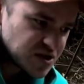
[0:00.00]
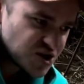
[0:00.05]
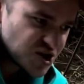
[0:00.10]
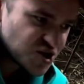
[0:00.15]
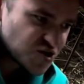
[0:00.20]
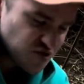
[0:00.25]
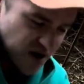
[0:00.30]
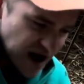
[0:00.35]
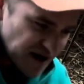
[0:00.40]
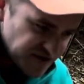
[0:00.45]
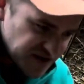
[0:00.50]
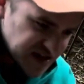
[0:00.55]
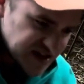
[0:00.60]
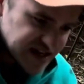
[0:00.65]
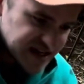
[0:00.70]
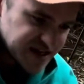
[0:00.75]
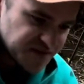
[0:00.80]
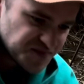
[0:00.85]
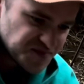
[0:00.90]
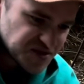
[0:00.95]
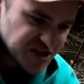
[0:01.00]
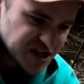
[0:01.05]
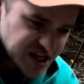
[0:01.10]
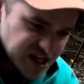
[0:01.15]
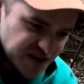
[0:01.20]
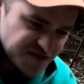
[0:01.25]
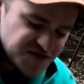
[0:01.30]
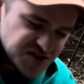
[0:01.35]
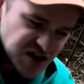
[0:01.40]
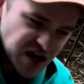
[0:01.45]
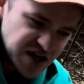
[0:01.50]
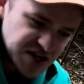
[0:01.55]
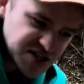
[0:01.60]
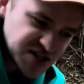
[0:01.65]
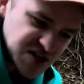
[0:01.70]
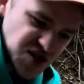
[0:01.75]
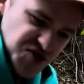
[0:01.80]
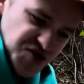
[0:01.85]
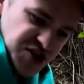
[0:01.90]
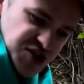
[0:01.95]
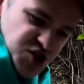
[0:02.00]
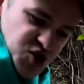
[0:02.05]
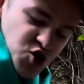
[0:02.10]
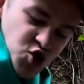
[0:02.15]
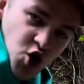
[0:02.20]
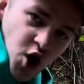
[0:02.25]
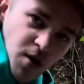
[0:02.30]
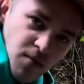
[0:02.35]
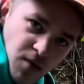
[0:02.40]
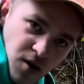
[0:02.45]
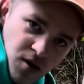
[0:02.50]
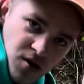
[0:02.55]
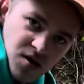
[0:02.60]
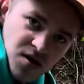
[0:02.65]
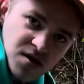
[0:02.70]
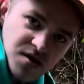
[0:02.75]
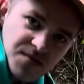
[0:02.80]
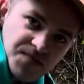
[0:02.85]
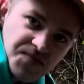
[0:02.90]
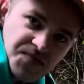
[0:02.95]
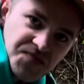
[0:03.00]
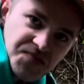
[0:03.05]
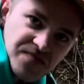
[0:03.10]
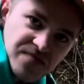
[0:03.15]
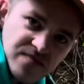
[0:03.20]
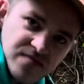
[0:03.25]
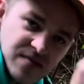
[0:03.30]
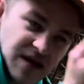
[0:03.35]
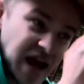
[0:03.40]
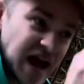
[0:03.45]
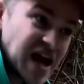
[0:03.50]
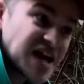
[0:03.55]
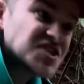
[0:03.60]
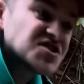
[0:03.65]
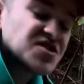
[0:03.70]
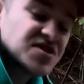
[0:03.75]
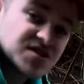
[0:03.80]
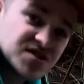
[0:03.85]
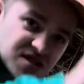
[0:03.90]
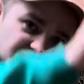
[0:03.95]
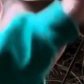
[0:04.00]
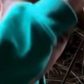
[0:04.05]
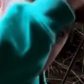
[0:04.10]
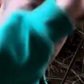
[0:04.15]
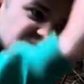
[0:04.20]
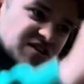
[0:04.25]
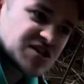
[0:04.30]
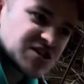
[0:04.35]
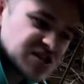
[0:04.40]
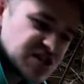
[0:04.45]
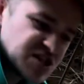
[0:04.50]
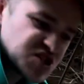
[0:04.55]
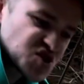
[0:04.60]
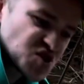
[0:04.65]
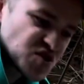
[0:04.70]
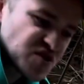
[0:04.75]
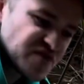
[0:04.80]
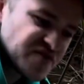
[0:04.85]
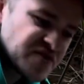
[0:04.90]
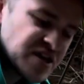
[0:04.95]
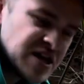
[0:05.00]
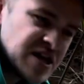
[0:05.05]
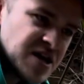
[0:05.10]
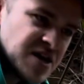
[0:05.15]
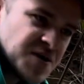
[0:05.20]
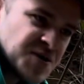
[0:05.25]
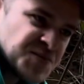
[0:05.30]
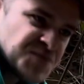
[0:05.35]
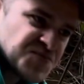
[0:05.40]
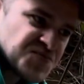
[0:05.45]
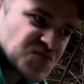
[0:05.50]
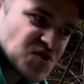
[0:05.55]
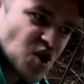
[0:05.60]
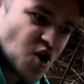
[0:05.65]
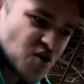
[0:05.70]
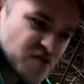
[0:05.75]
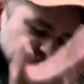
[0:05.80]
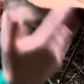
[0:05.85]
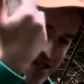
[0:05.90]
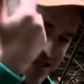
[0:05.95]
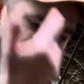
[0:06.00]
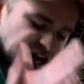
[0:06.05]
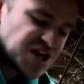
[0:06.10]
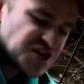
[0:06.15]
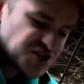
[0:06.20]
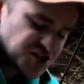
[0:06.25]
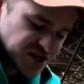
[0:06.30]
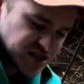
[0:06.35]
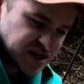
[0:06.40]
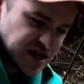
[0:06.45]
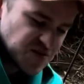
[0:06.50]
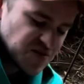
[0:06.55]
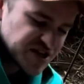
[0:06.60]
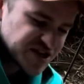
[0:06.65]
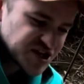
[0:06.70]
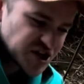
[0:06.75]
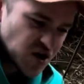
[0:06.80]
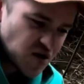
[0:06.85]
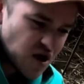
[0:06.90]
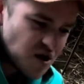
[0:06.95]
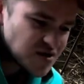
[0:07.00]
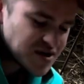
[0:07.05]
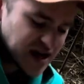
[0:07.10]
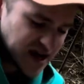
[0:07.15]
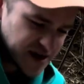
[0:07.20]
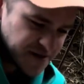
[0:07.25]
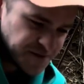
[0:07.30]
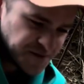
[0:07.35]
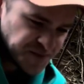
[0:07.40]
gravity gives us this normal axis. It gives us this sort of orientation. And we can go, okay,